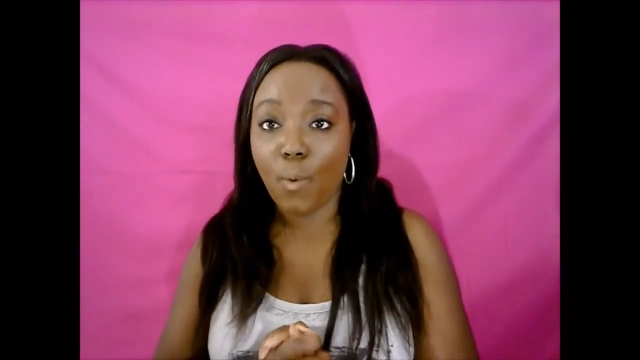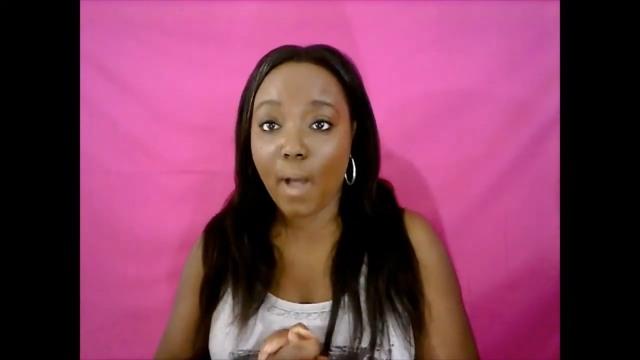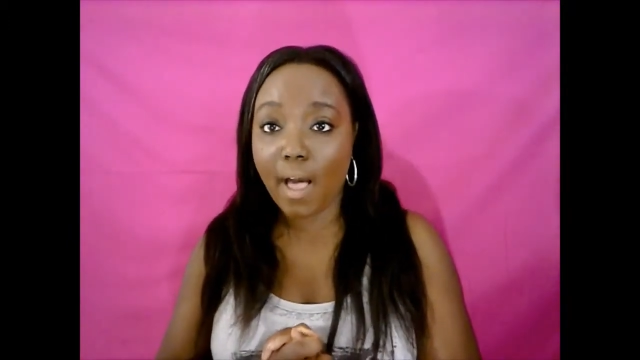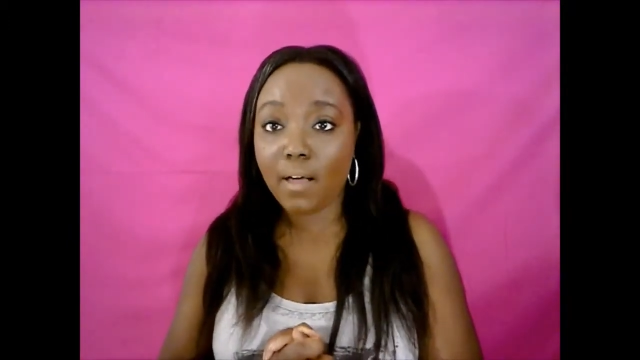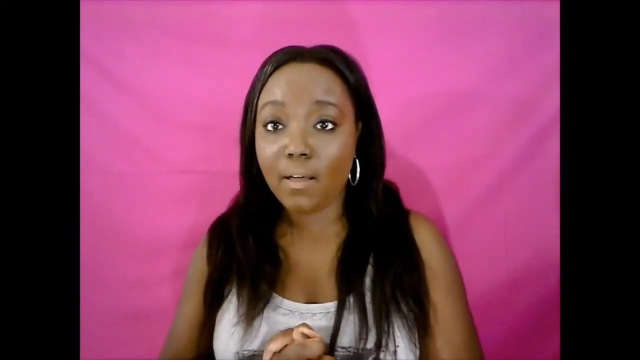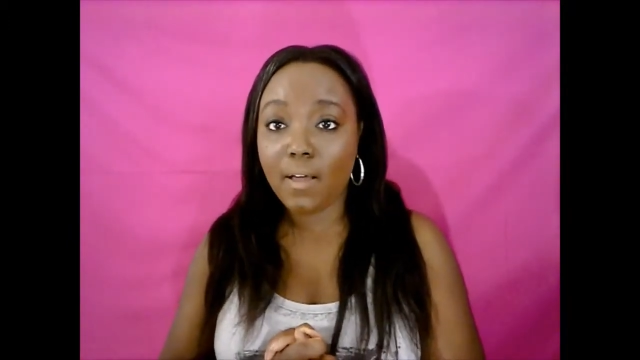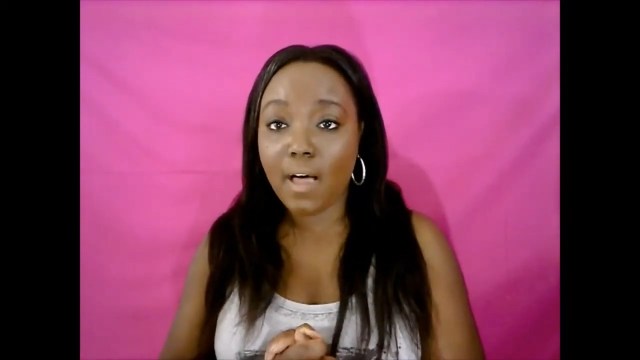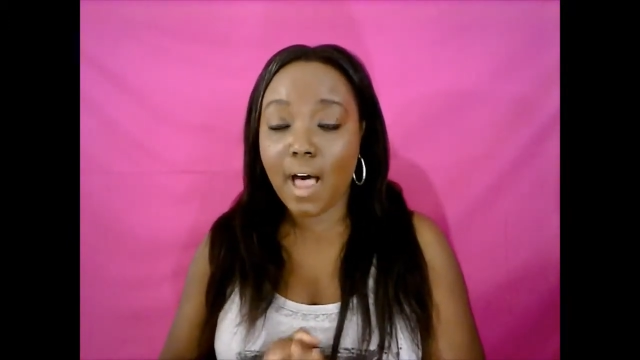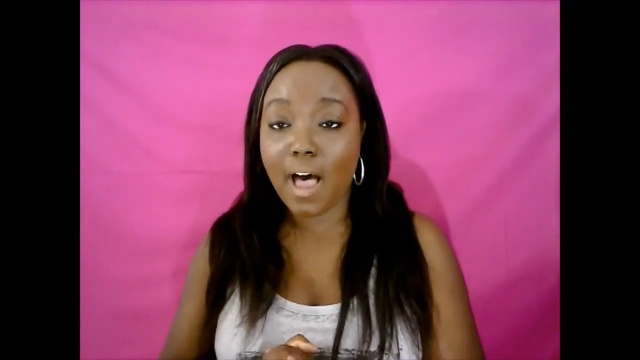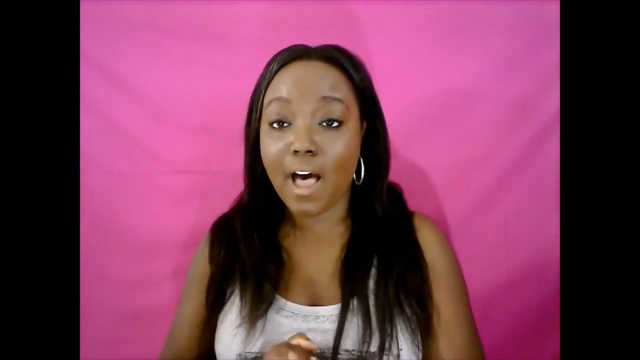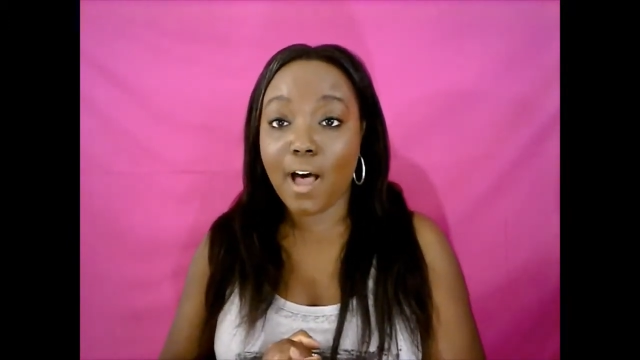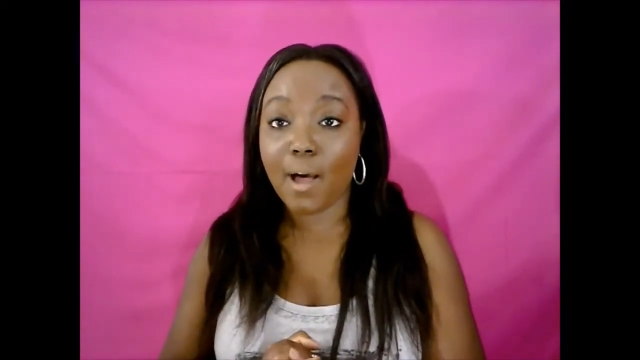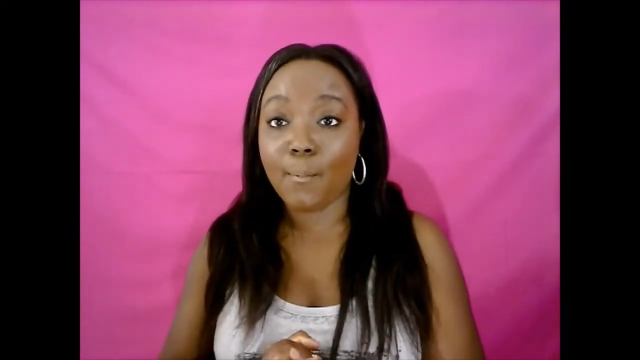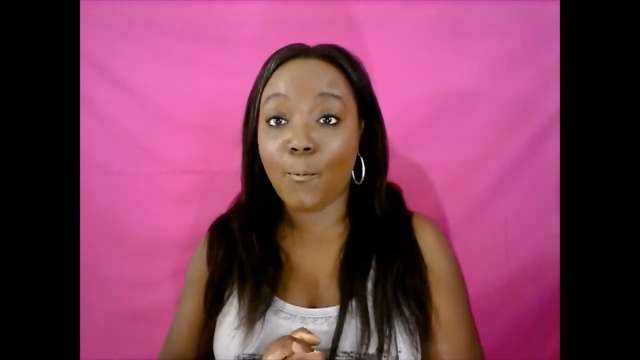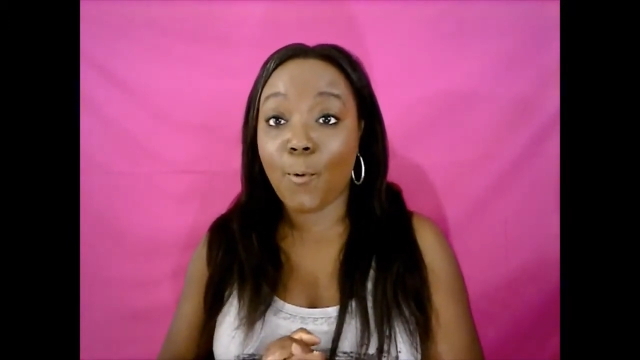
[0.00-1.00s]
well,
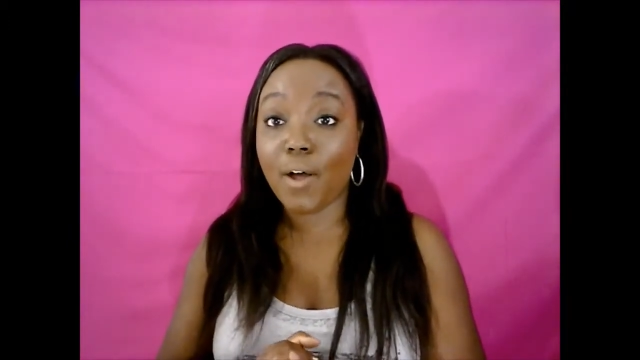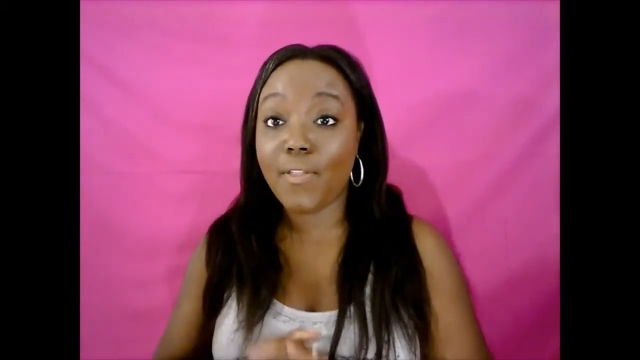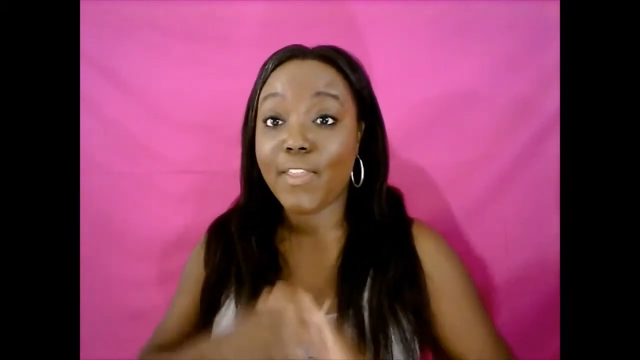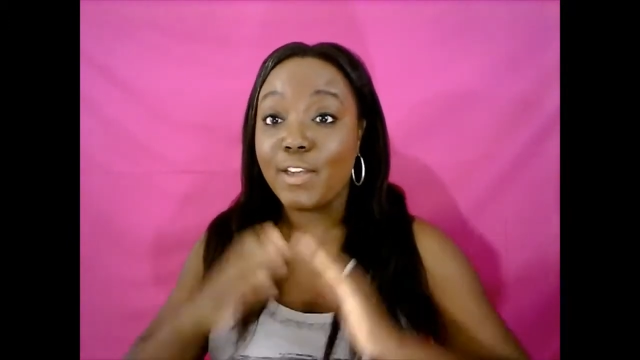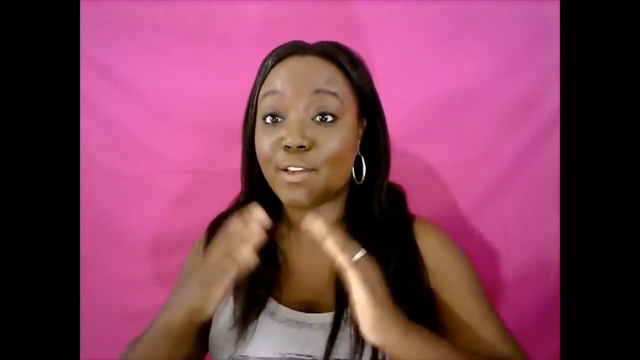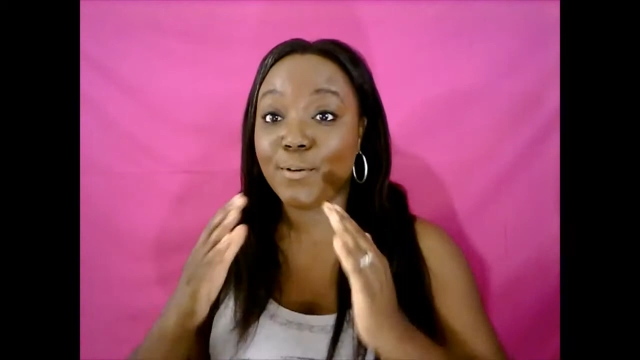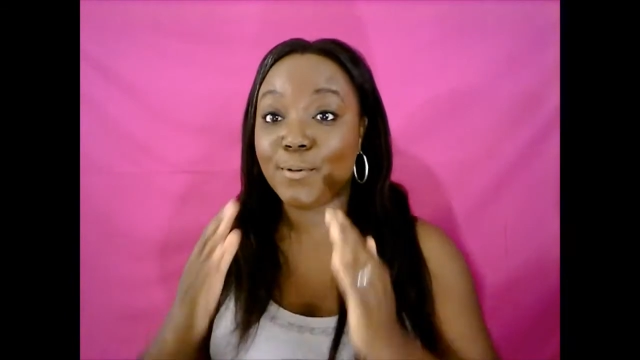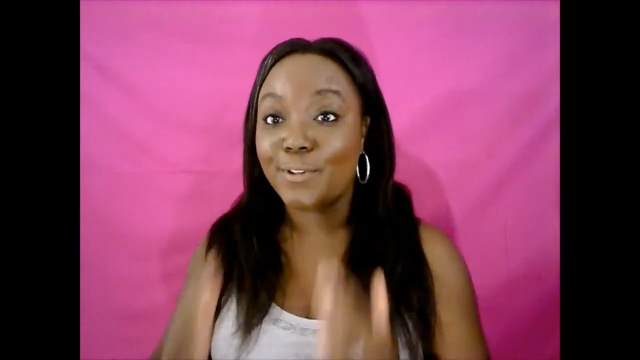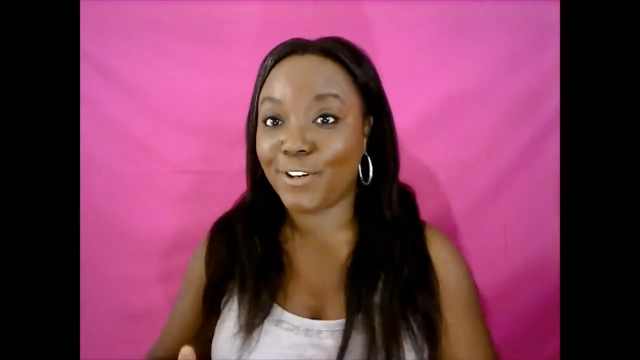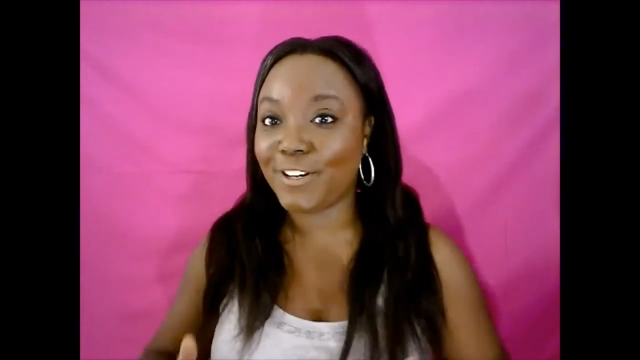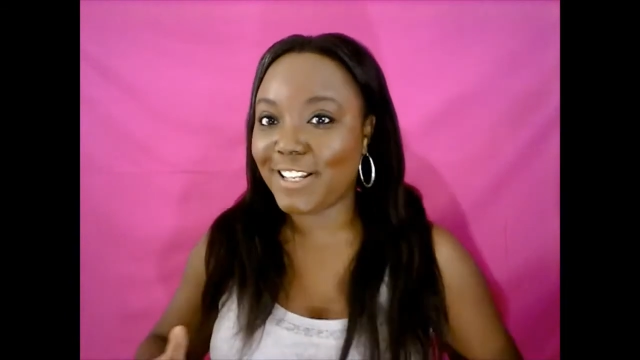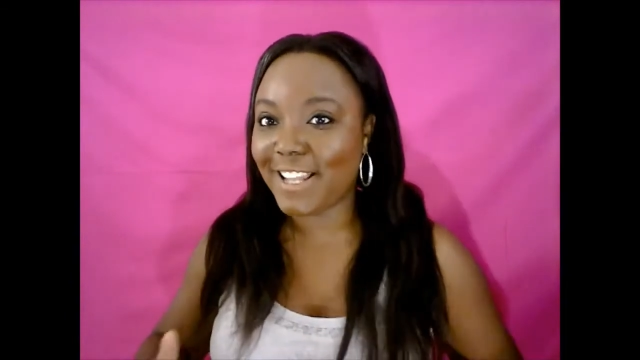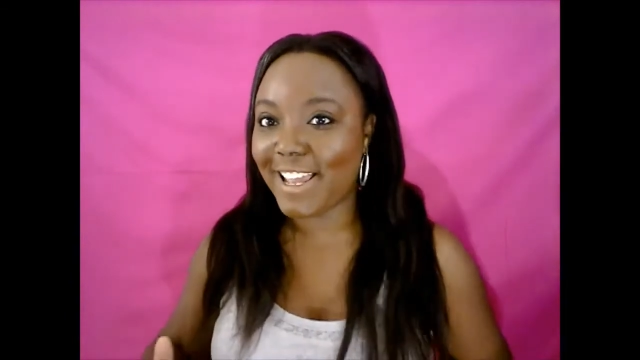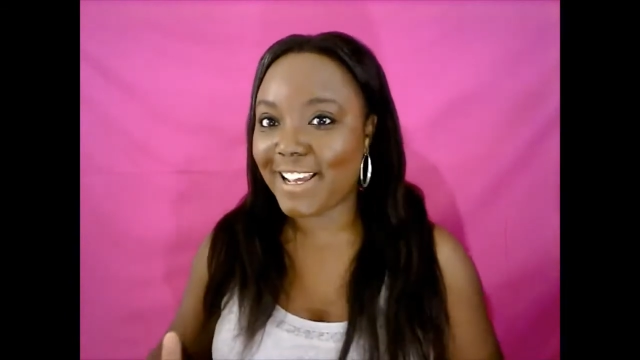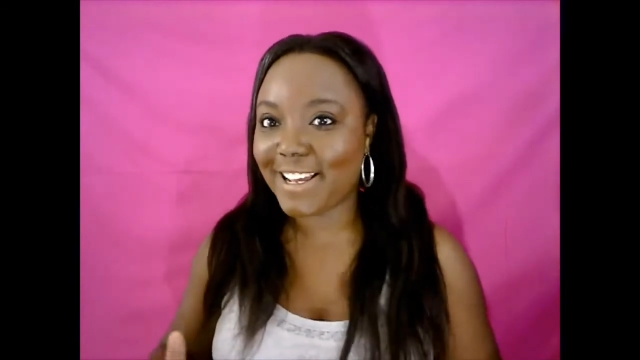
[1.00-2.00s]
one that you
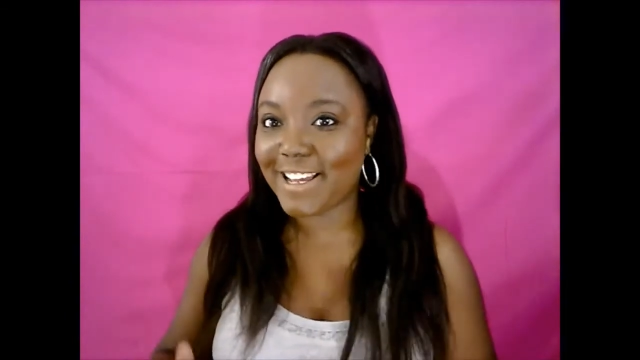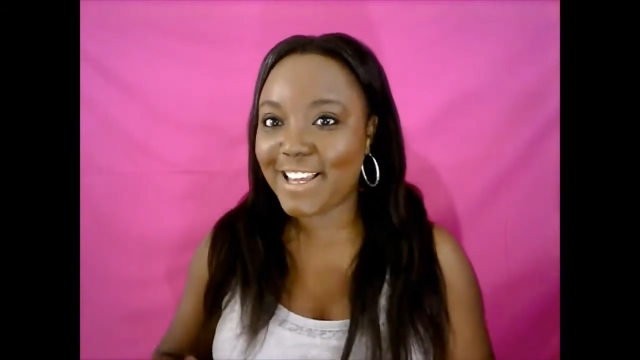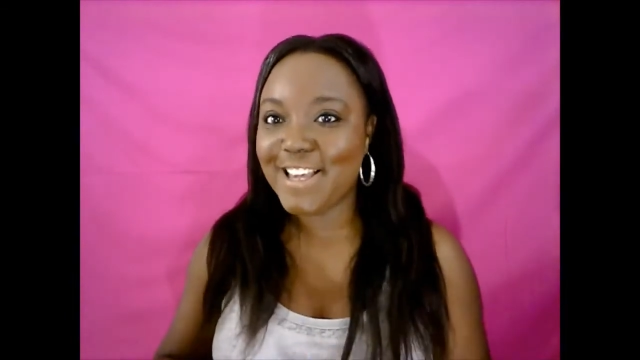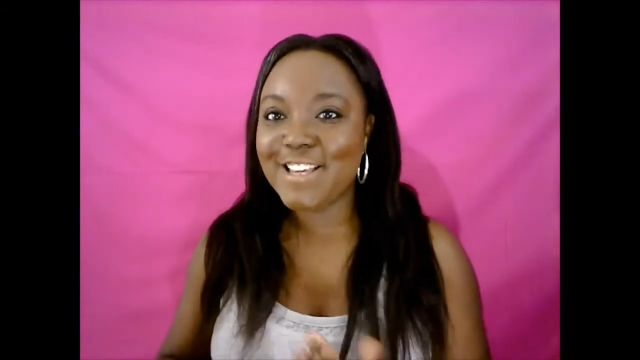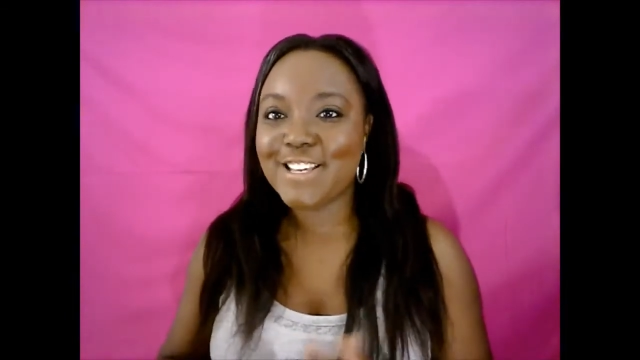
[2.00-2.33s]
look like.